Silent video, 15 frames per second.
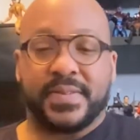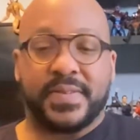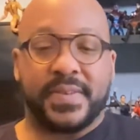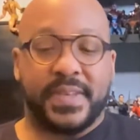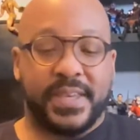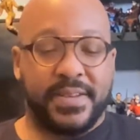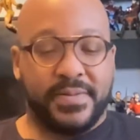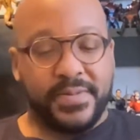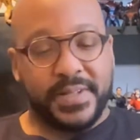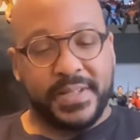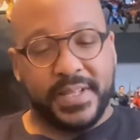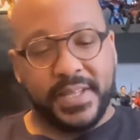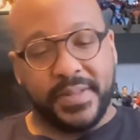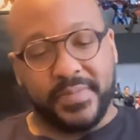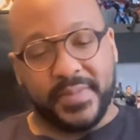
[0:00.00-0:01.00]
it
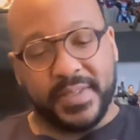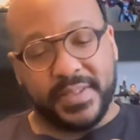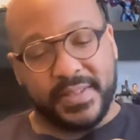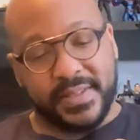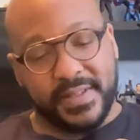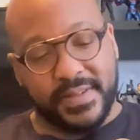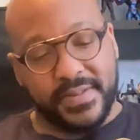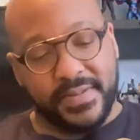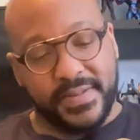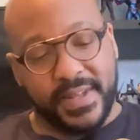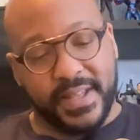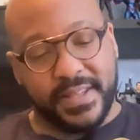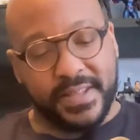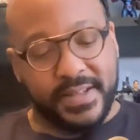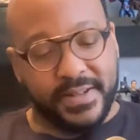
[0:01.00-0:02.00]
redeemed itself. I
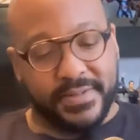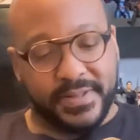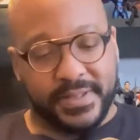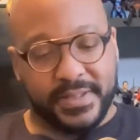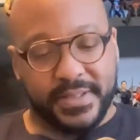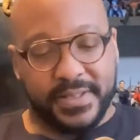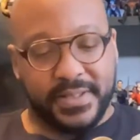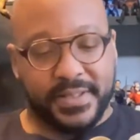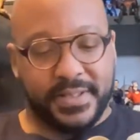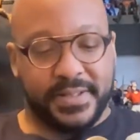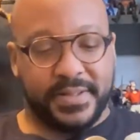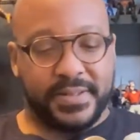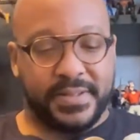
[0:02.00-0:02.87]
thought it was a good show.